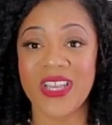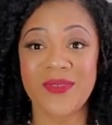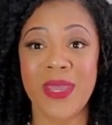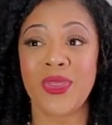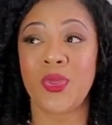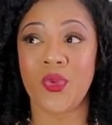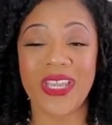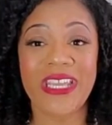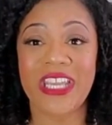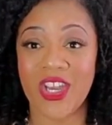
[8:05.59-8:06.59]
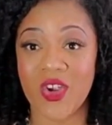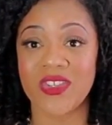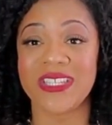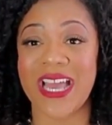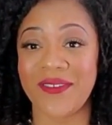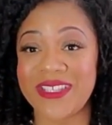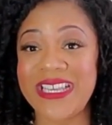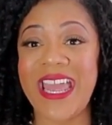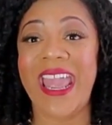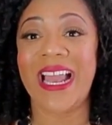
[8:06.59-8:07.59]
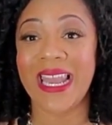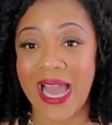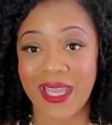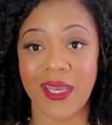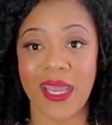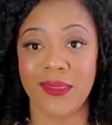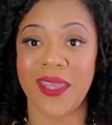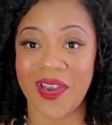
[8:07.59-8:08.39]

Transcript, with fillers: it's been three years since I've seen a client in